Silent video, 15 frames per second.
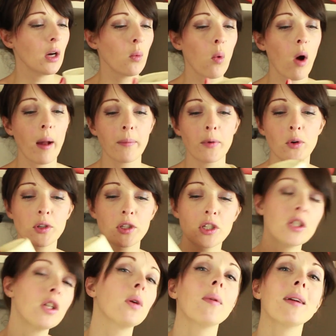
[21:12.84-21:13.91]
What I'm going to
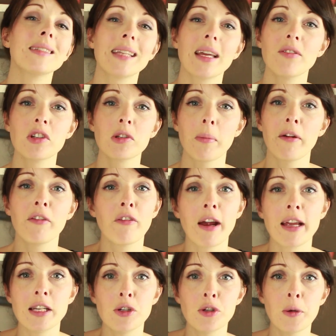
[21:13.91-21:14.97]
do is give it to my
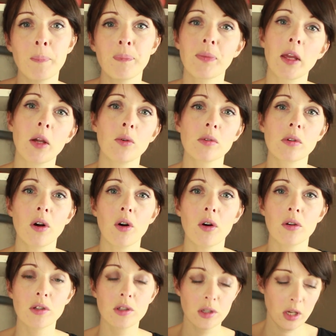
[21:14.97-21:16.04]
friend who's
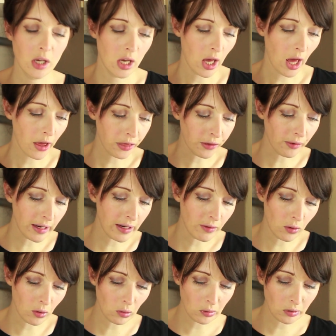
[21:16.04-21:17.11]
got a
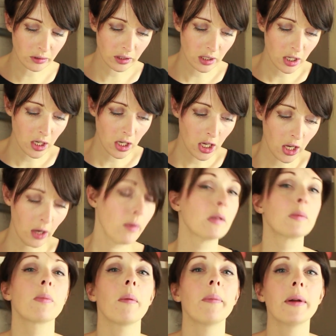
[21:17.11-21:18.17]
3-year-old who
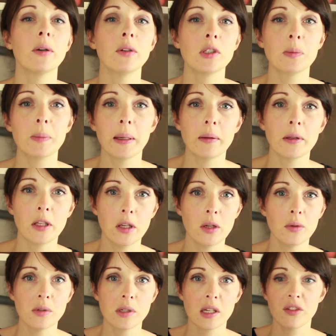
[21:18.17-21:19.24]
is probably going to be able to
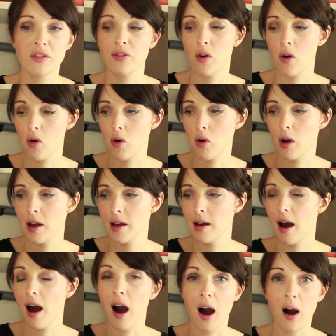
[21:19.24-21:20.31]
use it for
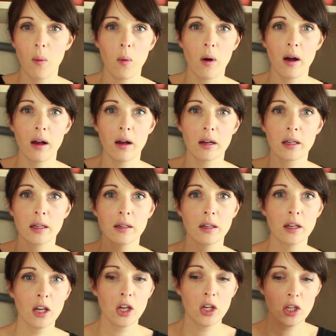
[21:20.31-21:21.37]

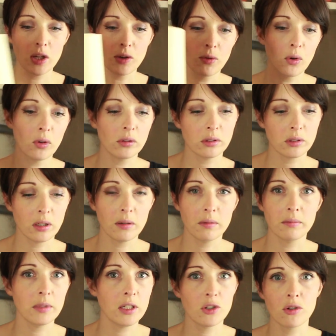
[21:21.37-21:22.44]
artwork. You roll
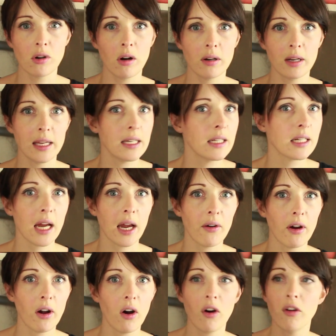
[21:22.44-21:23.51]
some, you draw on it, you
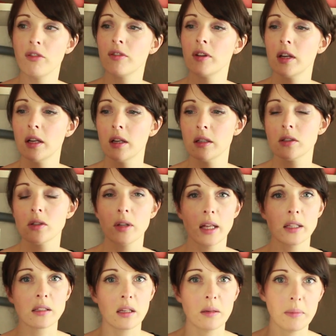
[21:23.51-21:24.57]
tear it off. So
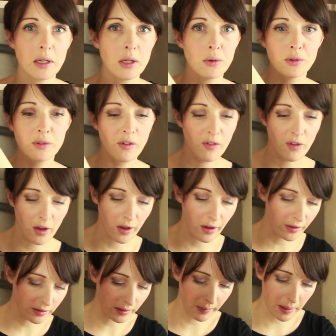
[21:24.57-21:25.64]
that's going to be useful for
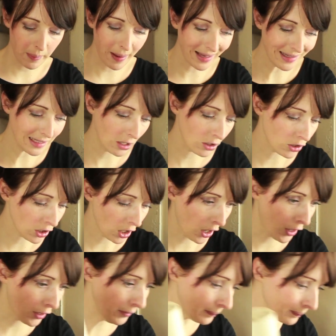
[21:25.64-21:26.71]
her. So I'm going to pass it on to
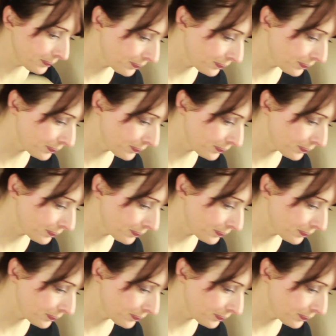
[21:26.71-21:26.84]
her.